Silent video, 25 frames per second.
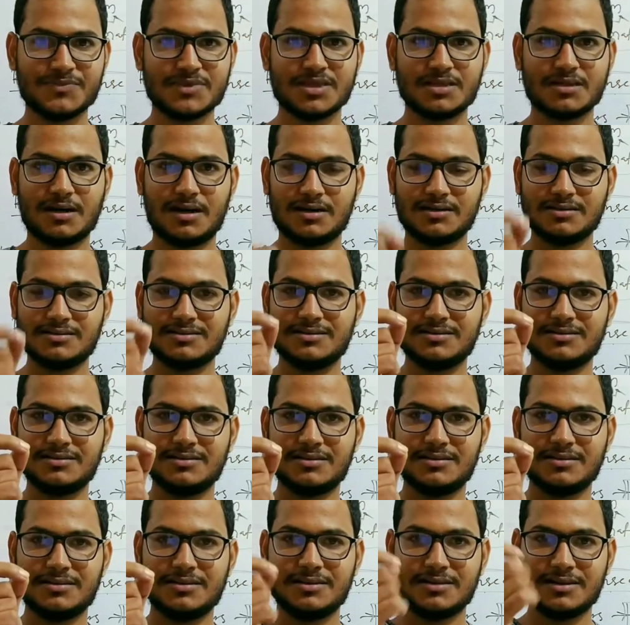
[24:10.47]
and
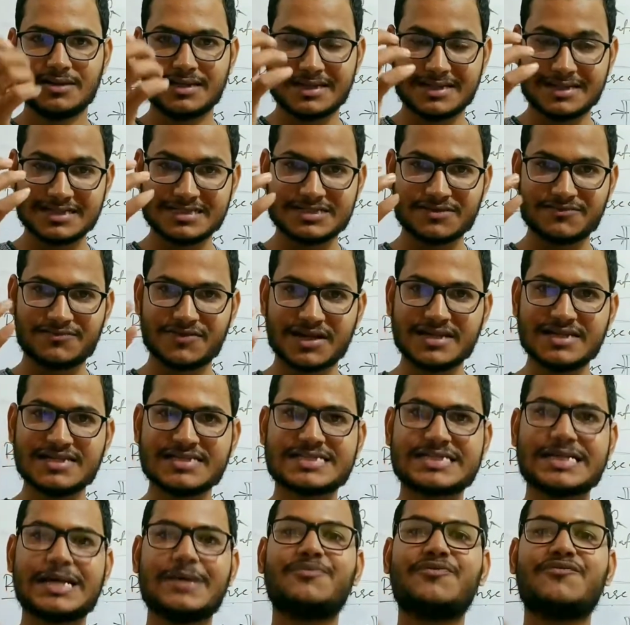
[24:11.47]
it is a very
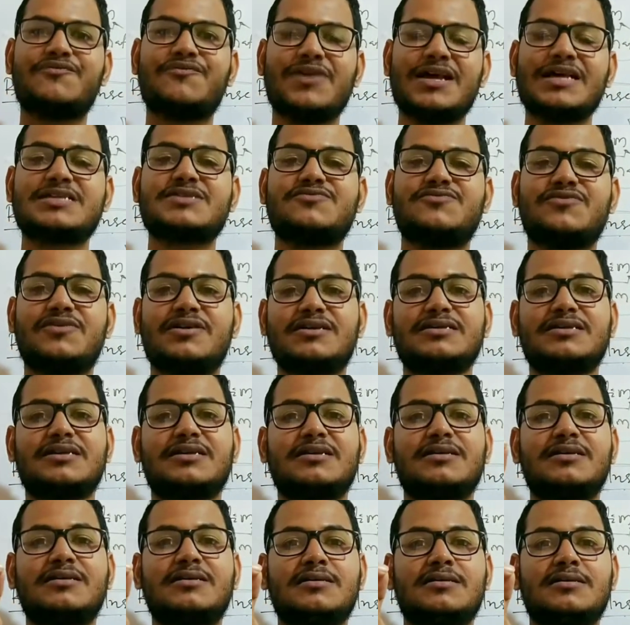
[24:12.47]
safe place for the